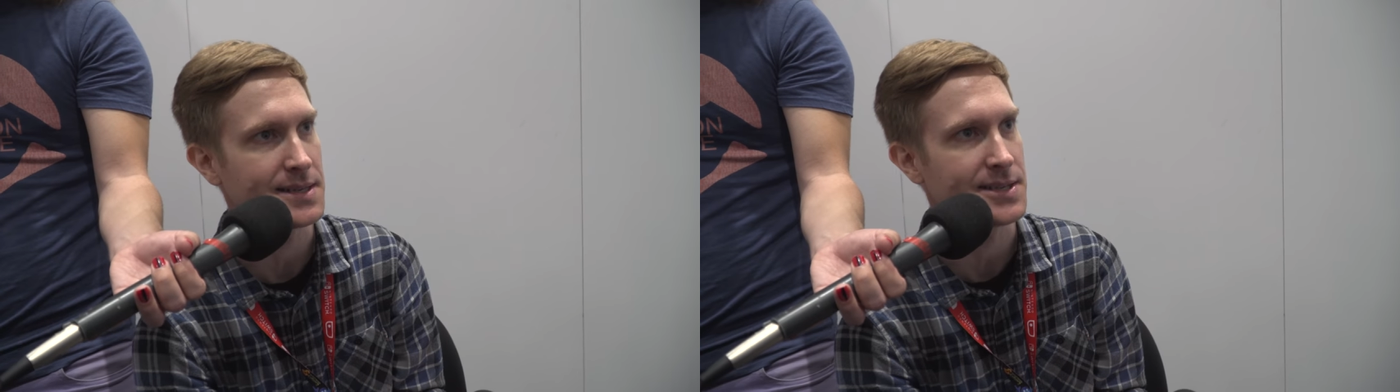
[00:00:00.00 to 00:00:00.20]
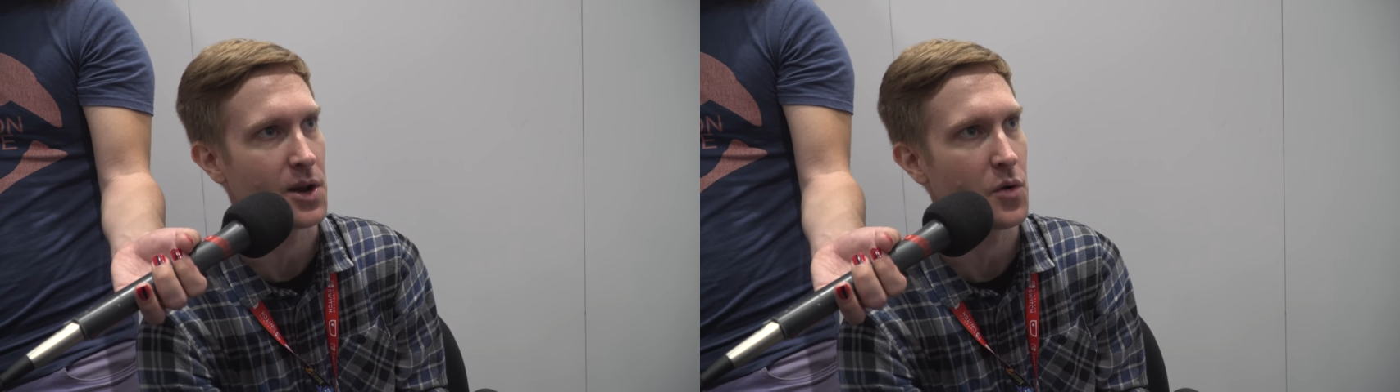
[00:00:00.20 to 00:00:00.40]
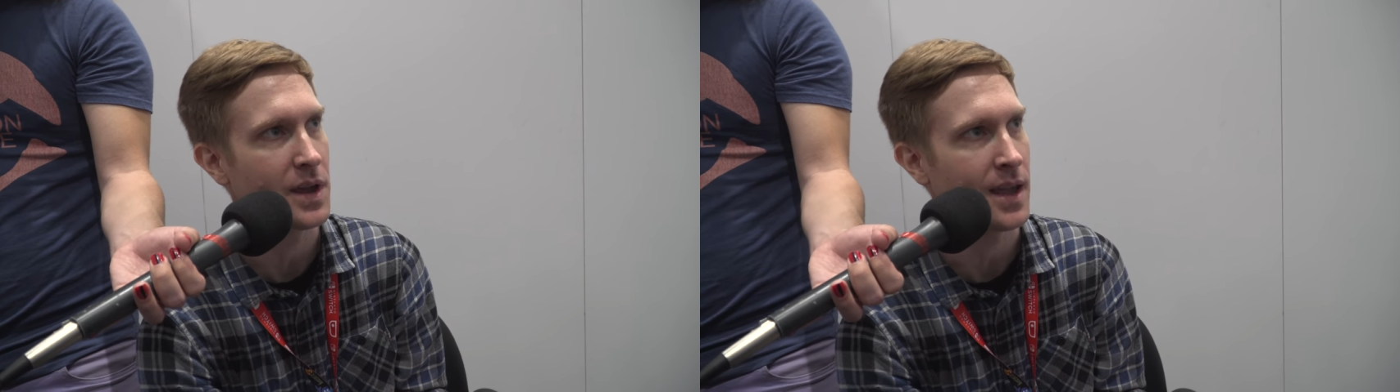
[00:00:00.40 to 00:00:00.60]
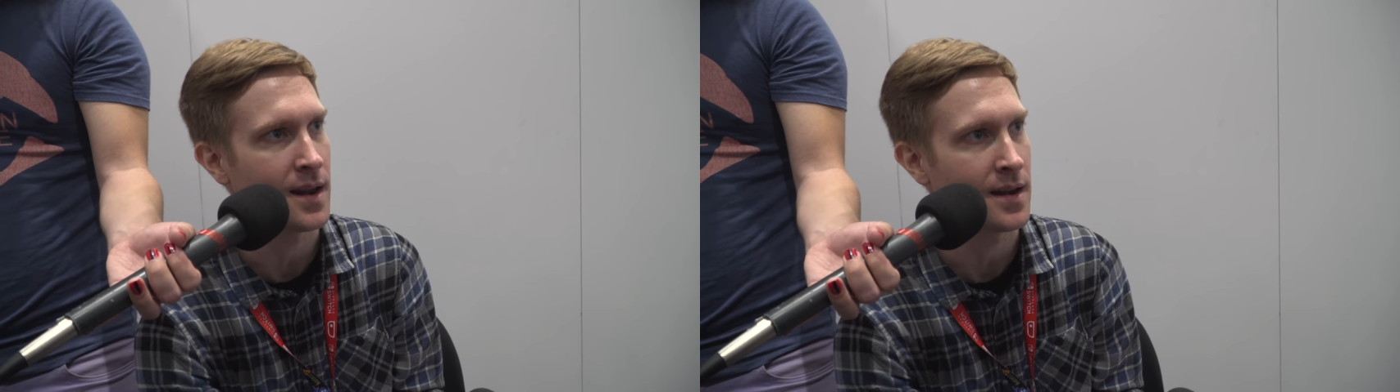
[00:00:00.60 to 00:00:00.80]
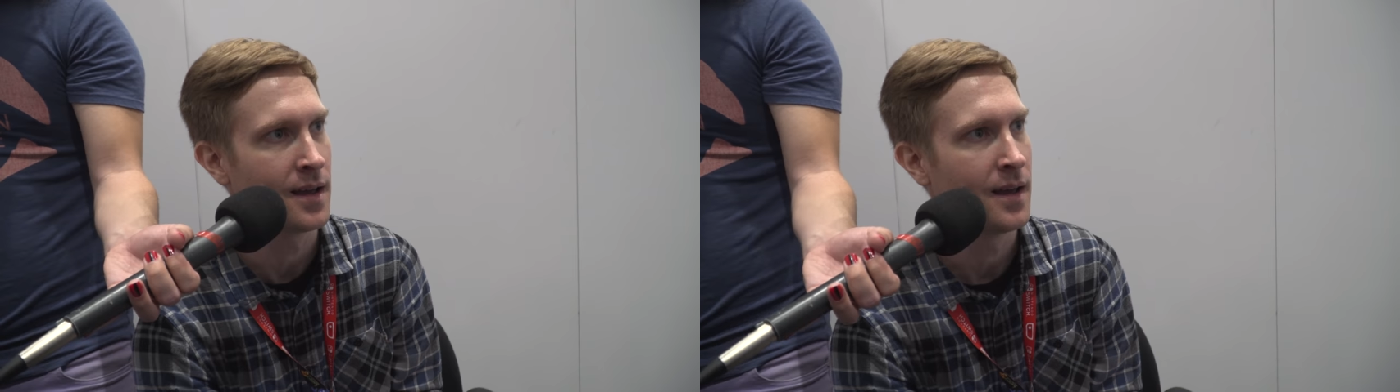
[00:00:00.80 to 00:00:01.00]
soak
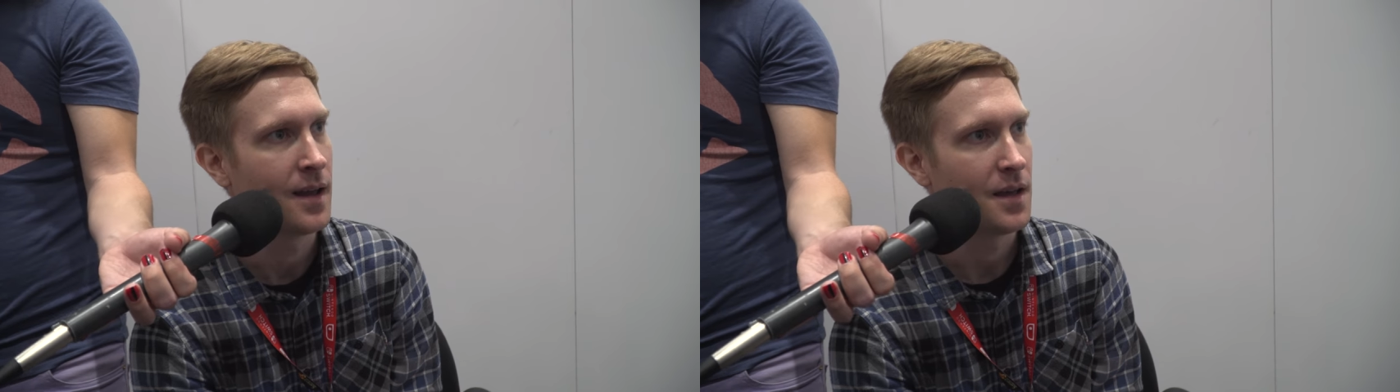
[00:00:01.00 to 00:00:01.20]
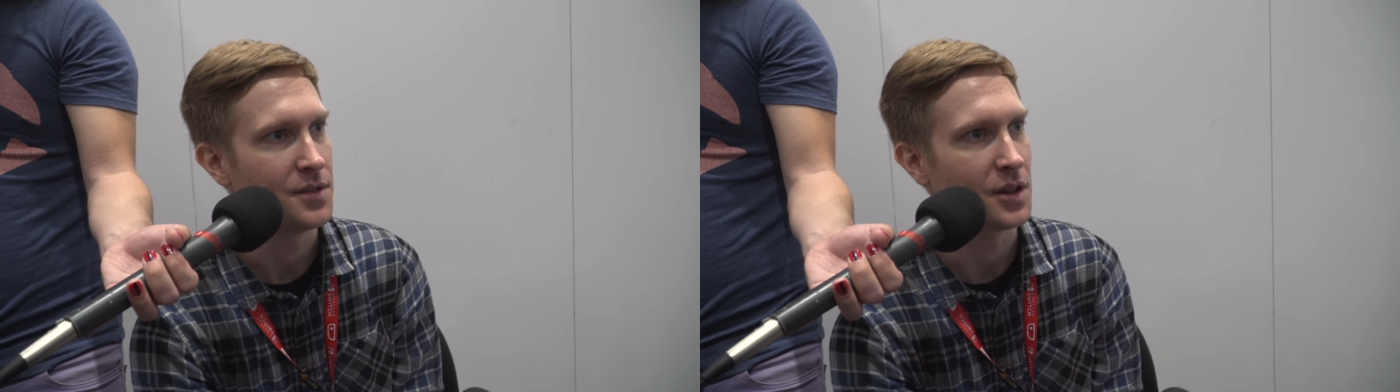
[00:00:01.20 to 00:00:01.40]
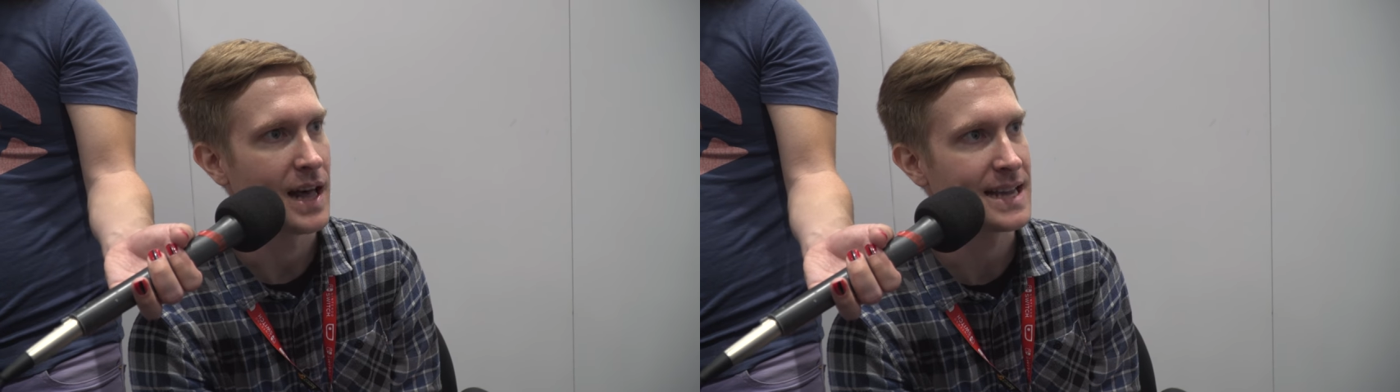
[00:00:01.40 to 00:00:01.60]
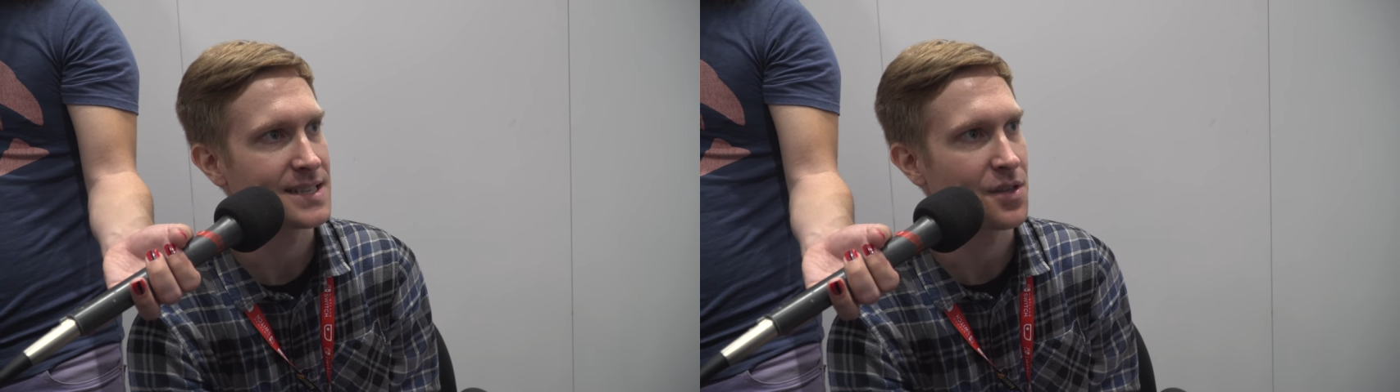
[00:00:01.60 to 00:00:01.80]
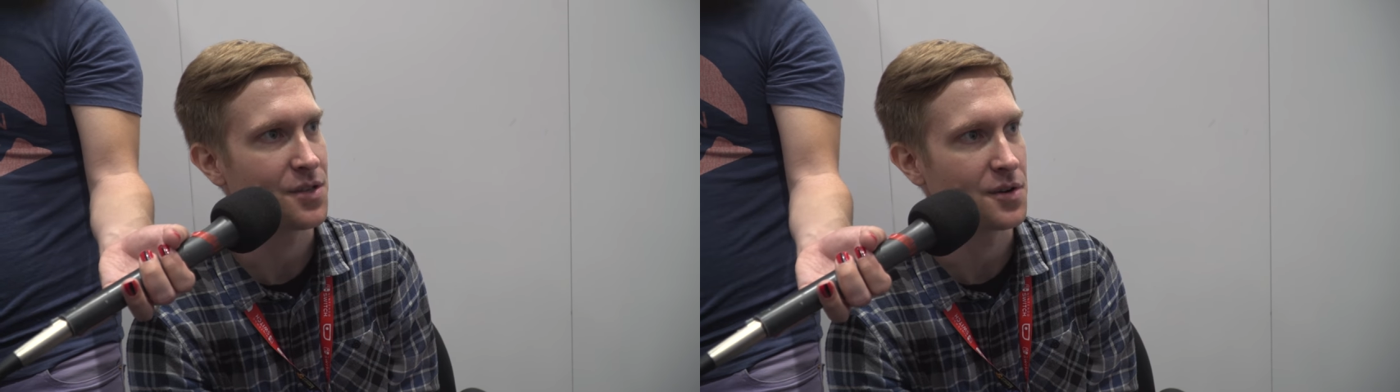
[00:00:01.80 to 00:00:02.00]
in the
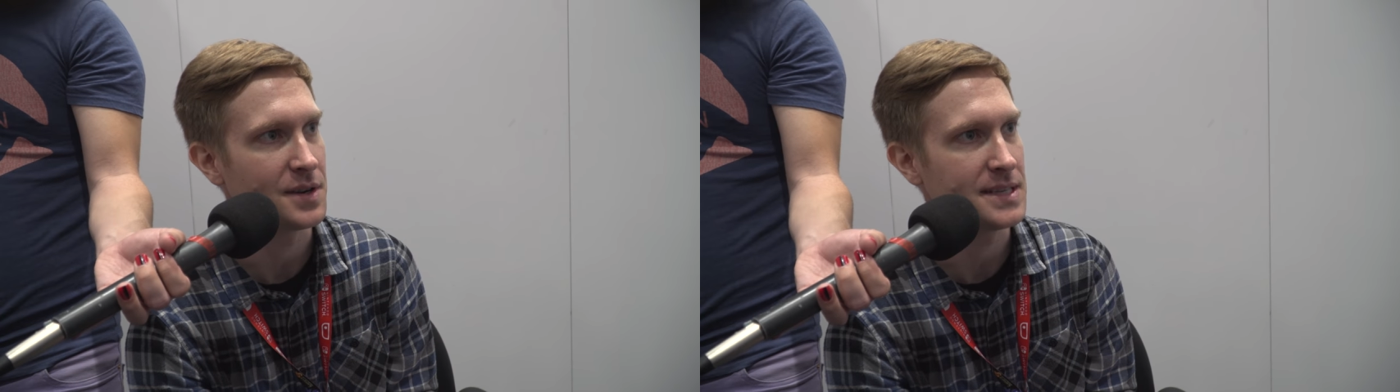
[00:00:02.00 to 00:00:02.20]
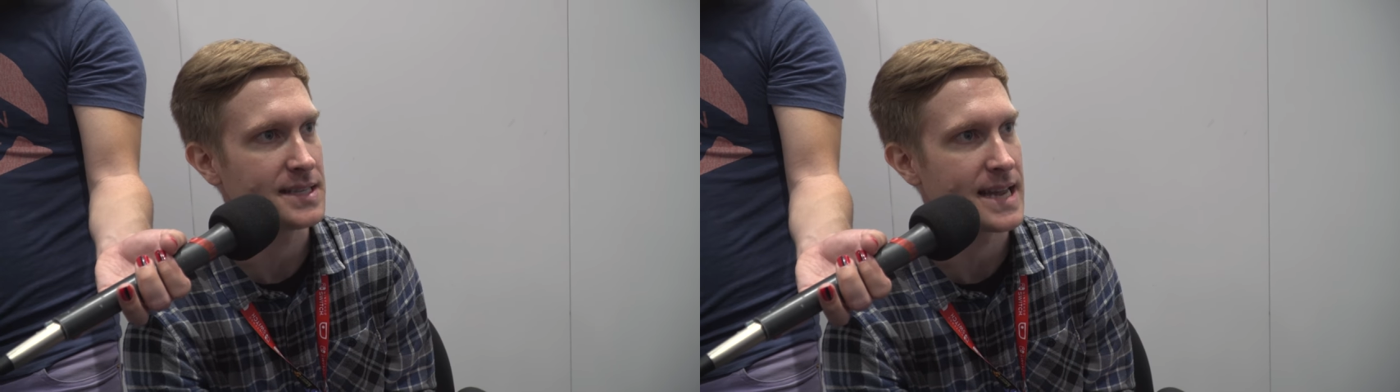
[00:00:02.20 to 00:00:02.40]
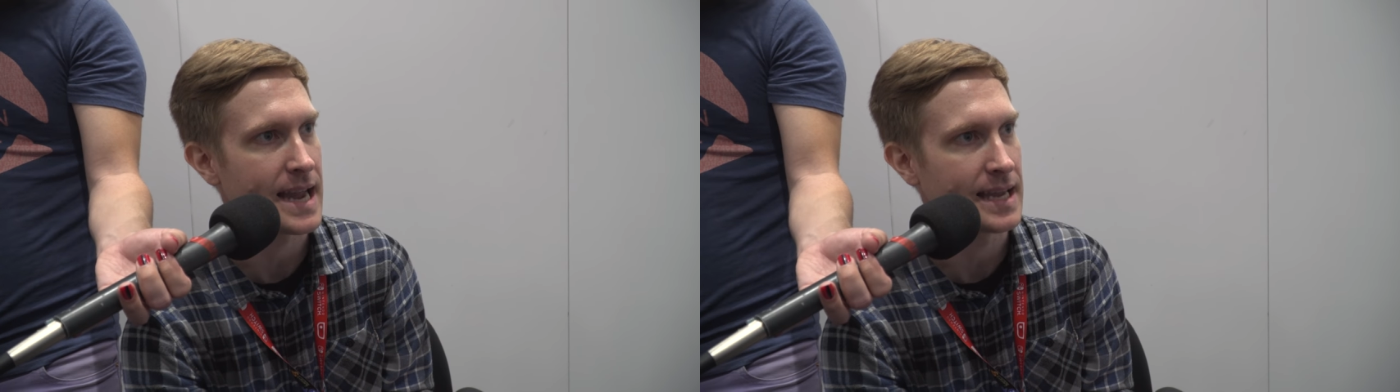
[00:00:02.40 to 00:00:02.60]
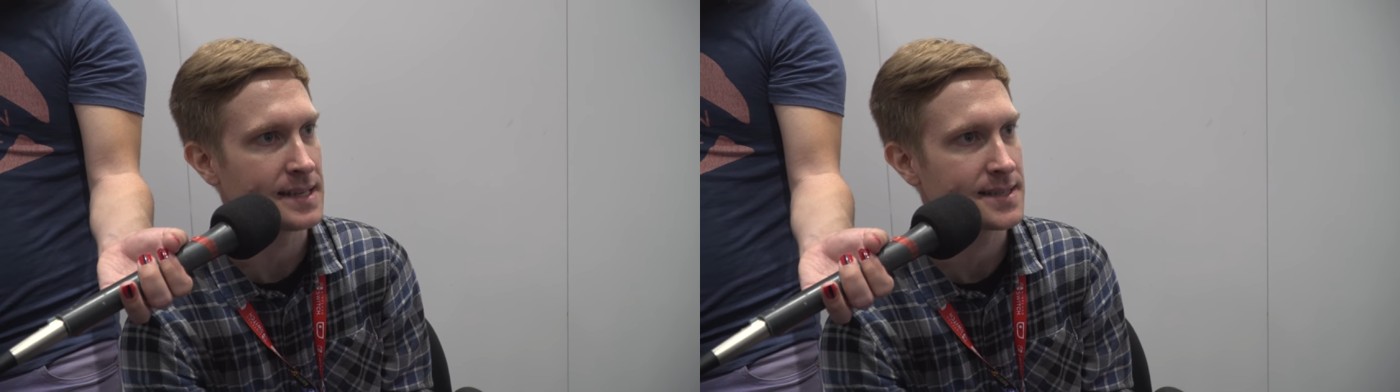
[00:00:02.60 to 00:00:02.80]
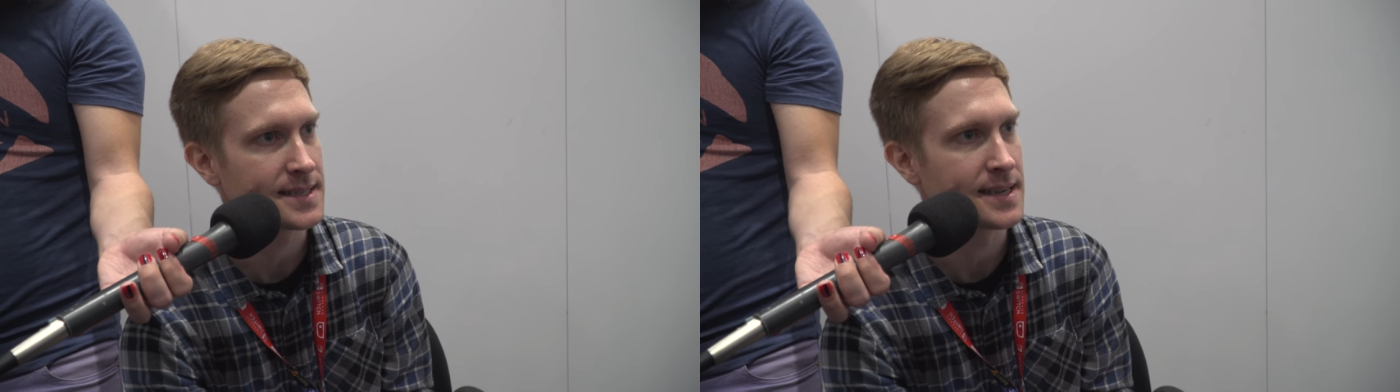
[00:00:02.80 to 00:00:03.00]
last 30
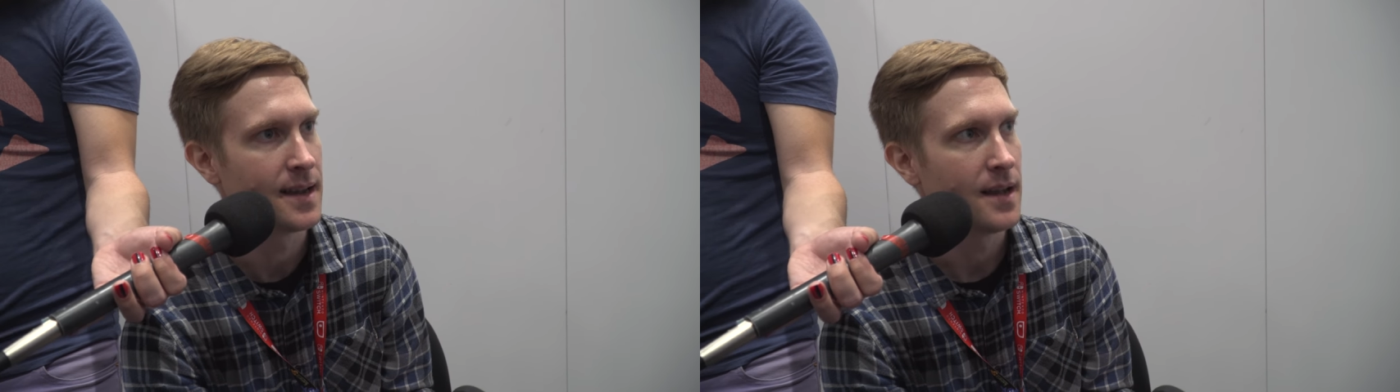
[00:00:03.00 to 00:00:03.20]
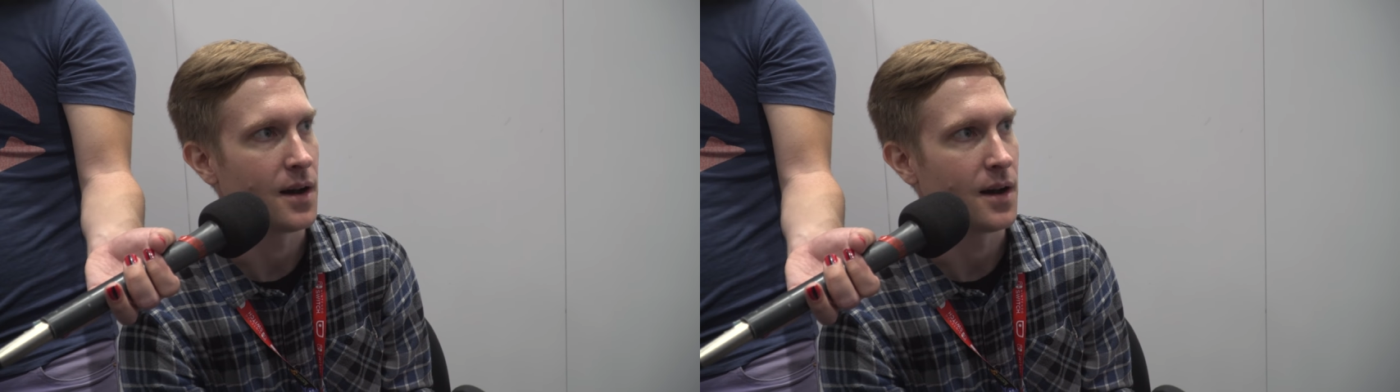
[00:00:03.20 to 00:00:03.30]
seconds.